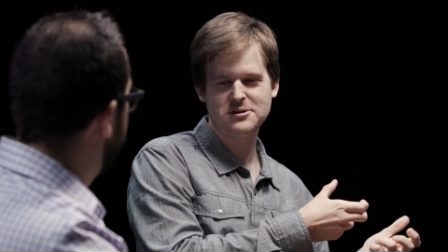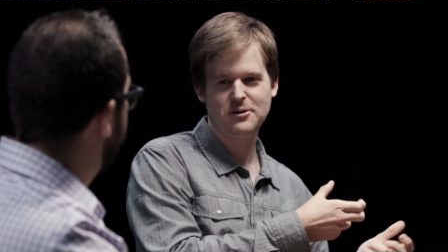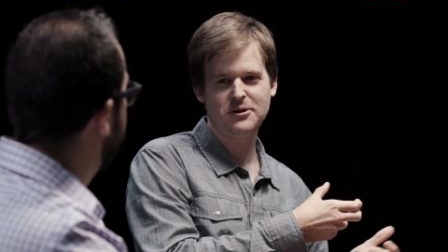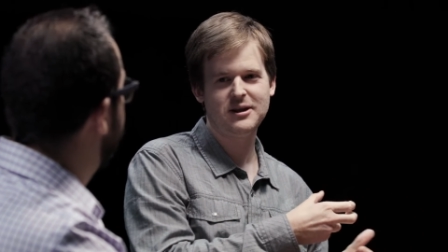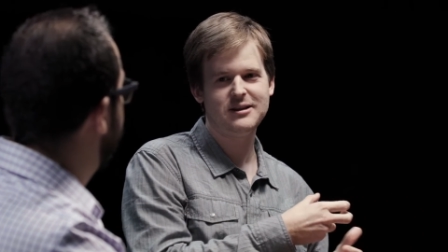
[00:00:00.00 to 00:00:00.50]
So
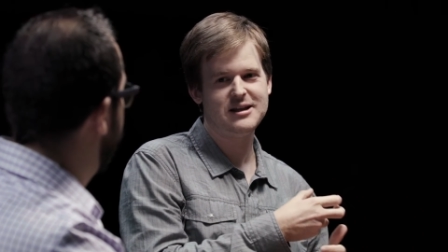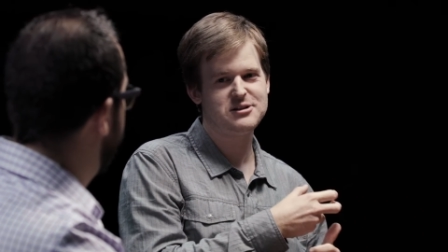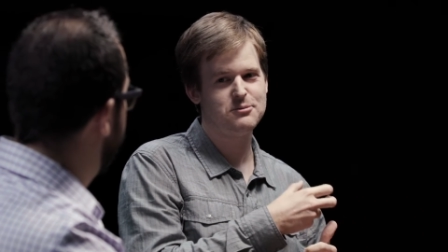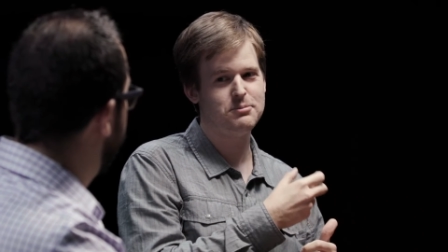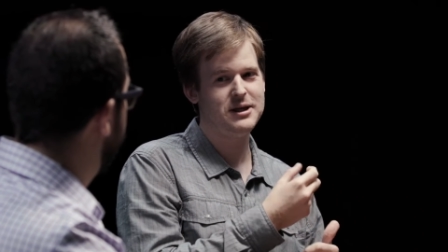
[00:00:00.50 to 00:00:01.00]
I think
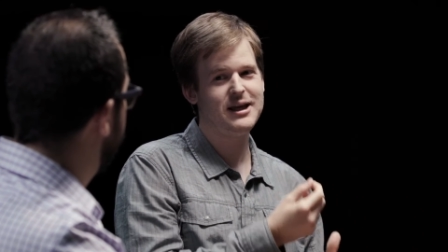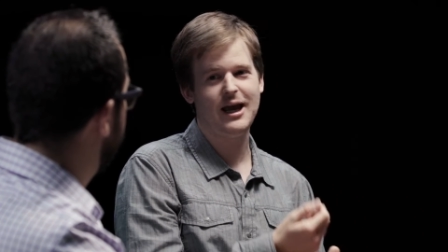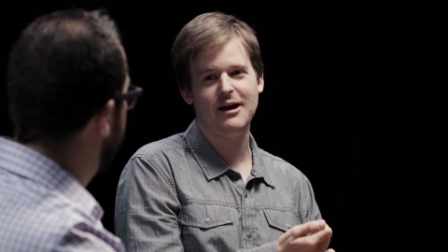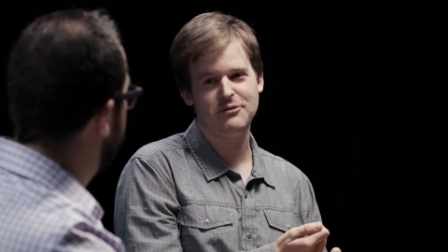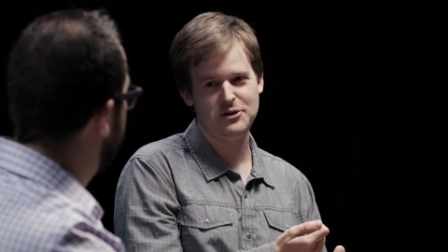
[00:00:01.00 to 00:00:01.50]
that's a big
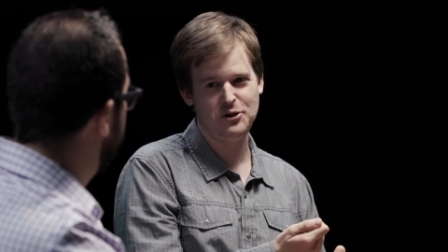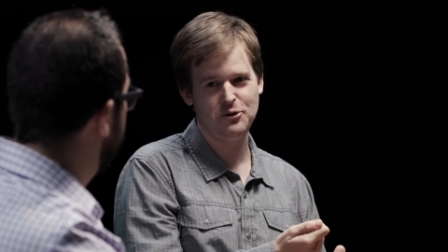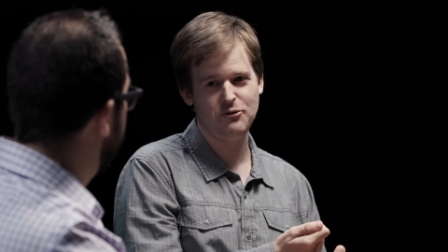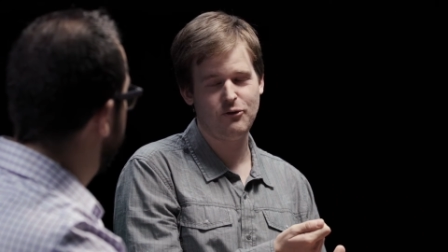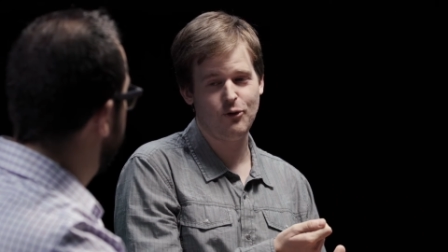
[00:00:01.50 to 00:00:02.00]

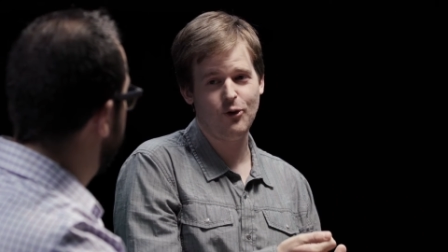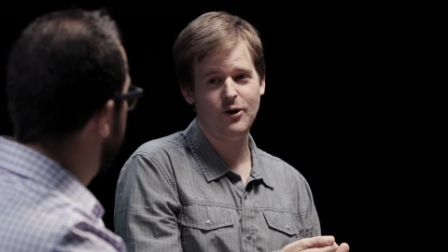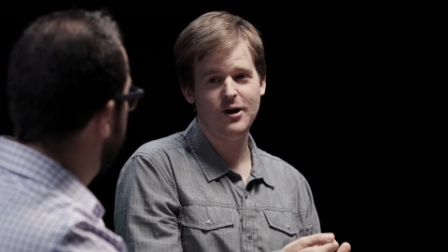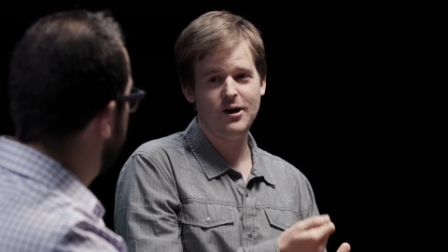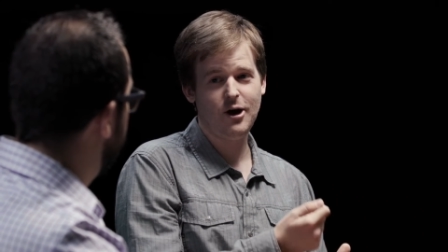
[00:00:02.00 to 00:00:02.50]
avenue for
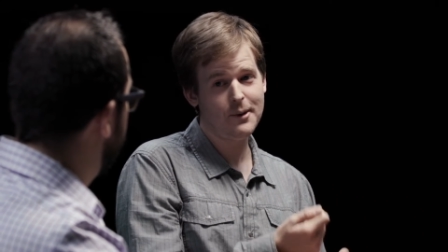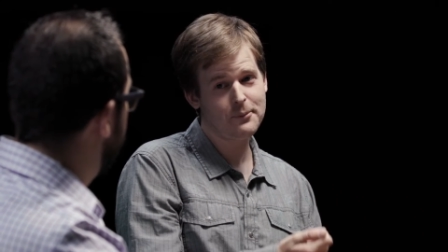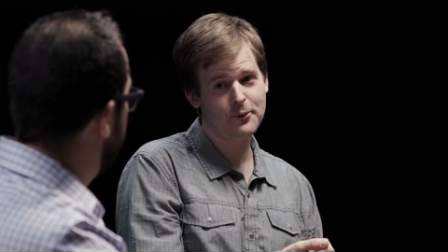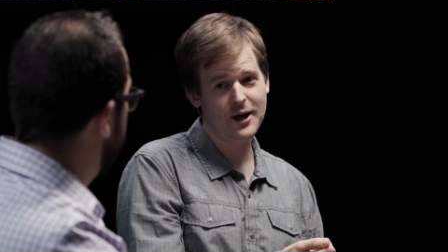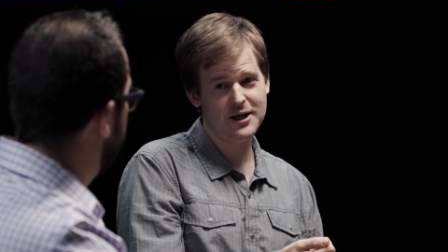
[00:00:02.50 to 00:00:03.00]

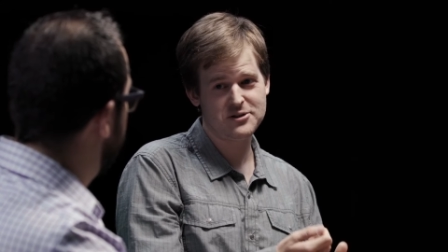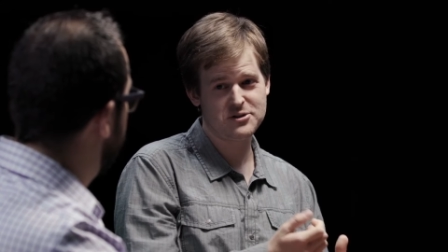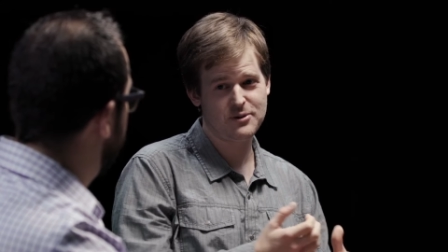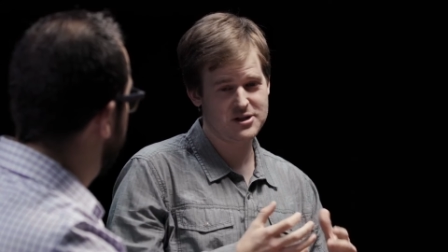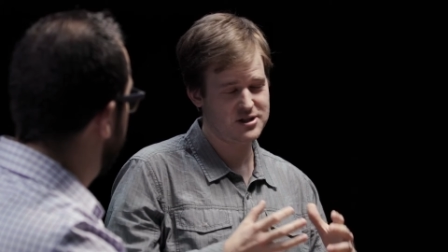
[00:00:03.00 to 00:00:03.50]
operators
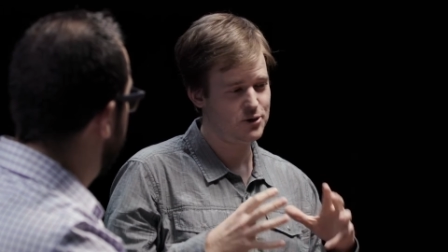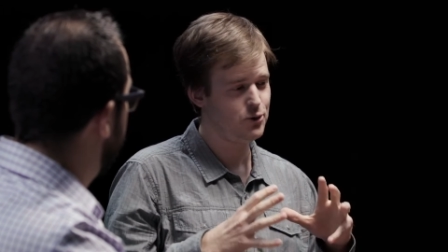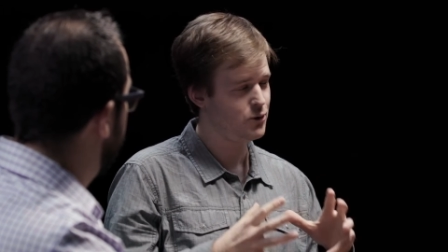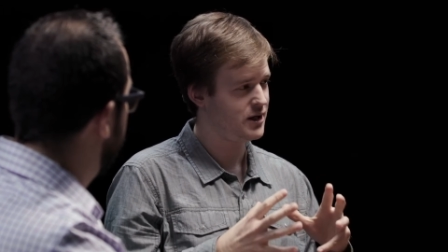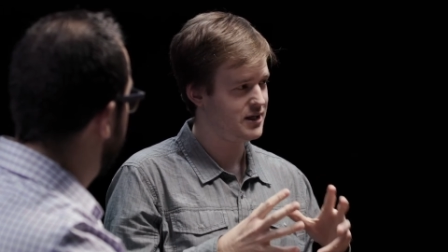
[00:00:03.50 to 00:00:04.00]
to actually
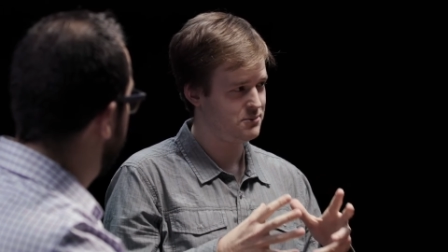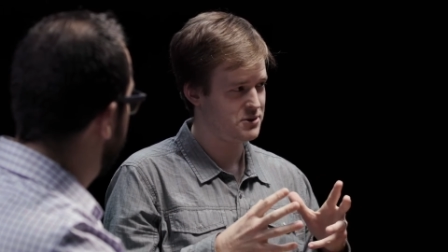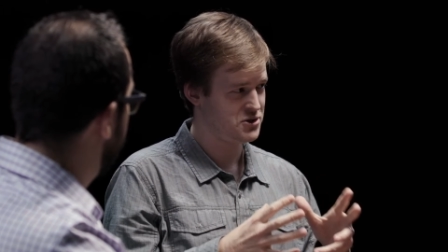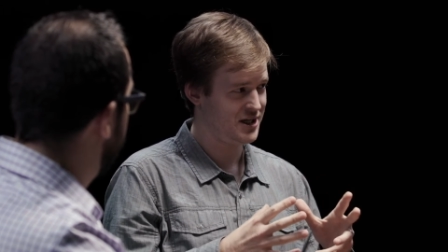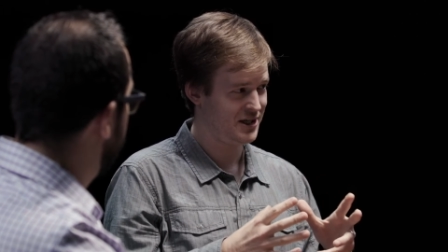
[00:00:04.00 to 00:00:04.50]
hook into
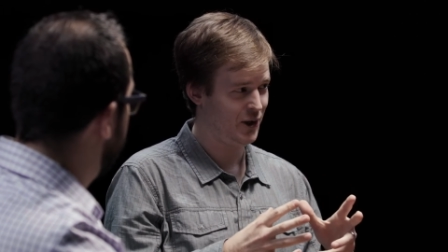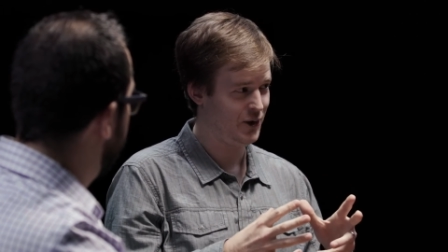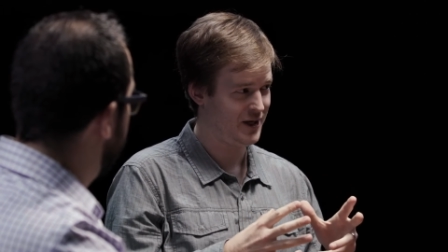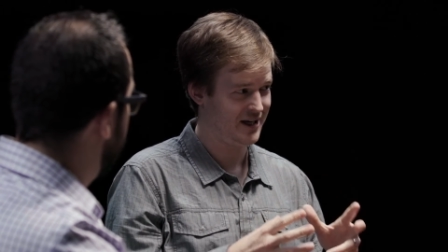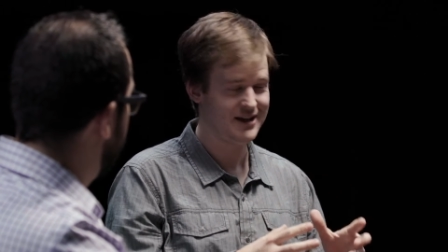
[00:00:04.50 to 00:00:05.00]
machine
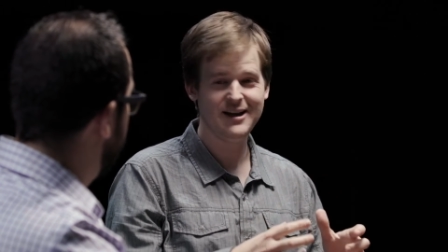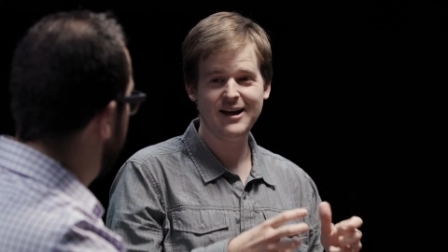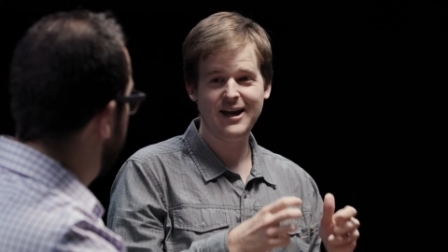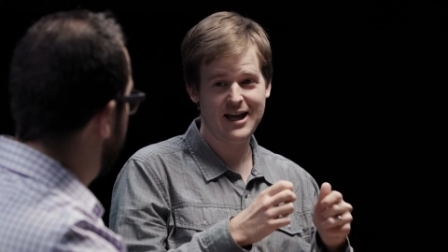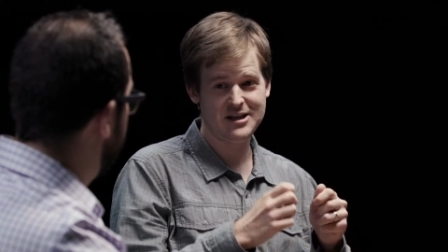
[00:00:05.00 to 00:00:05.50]
learning
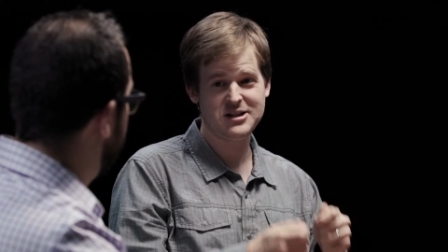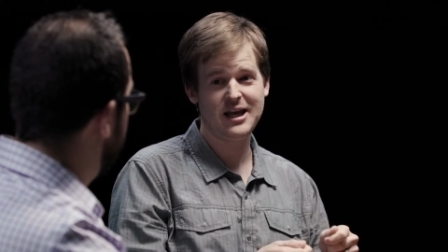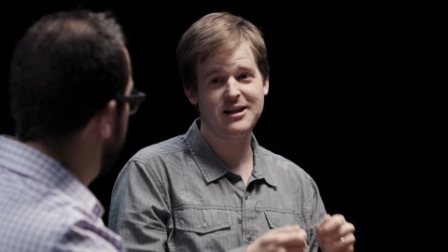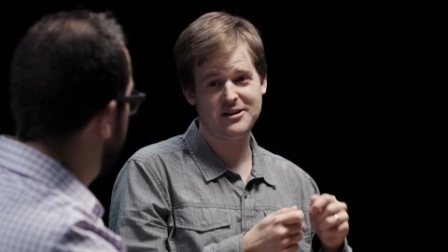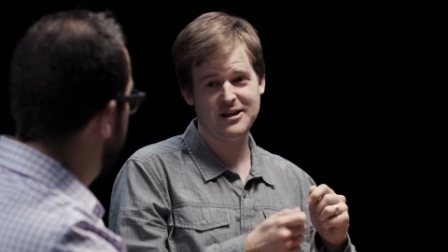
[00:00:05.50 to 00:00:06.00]
and
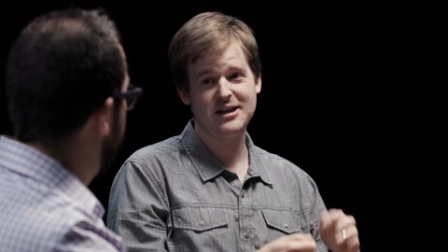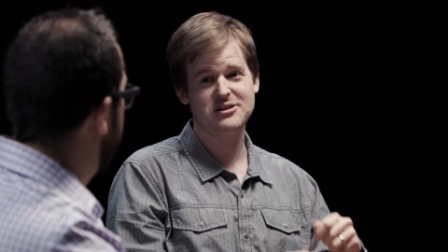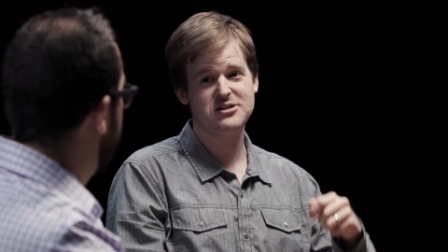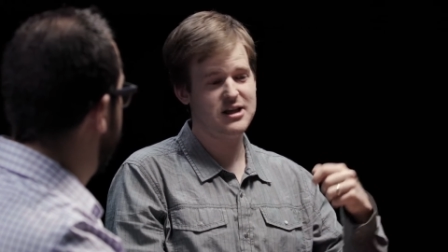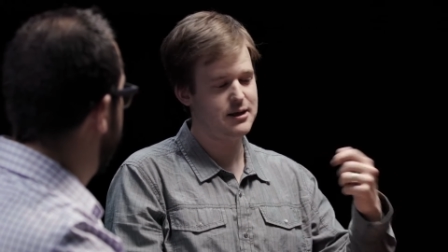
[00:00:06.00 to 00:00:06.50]
take the
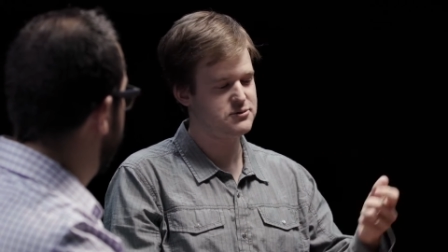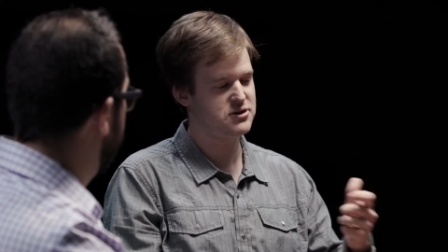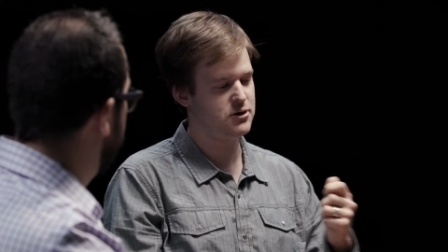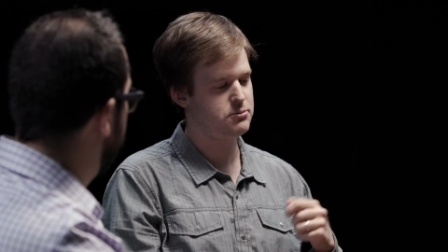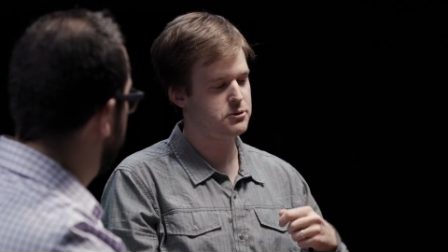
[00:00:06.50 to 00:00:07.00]
next step.
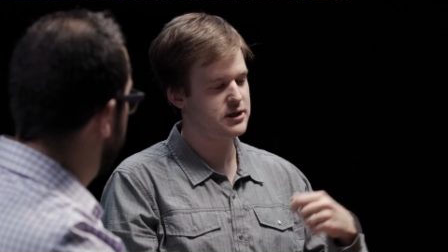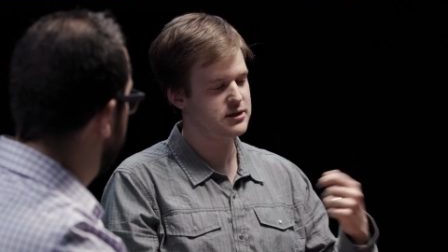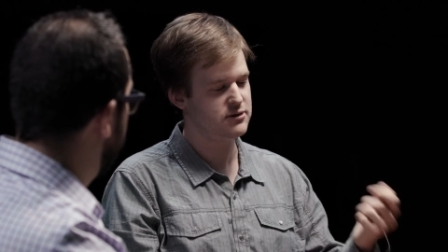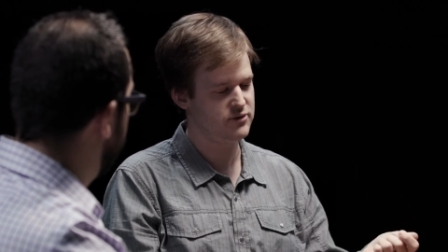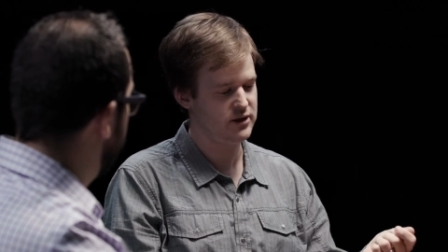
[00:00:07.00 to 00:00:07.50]
So
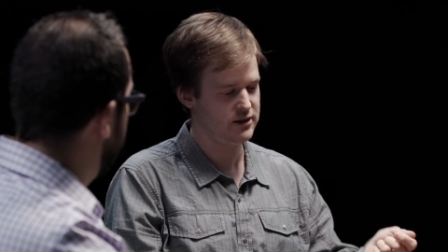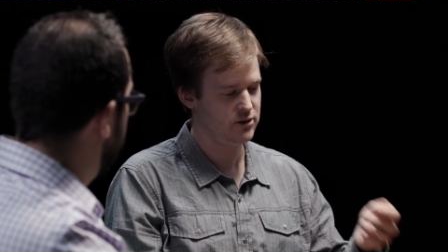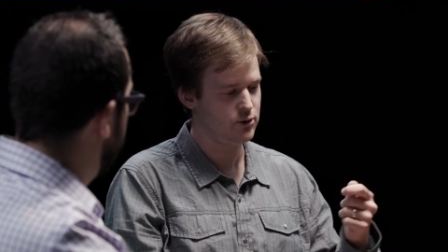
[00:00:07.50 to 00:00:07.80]
predictively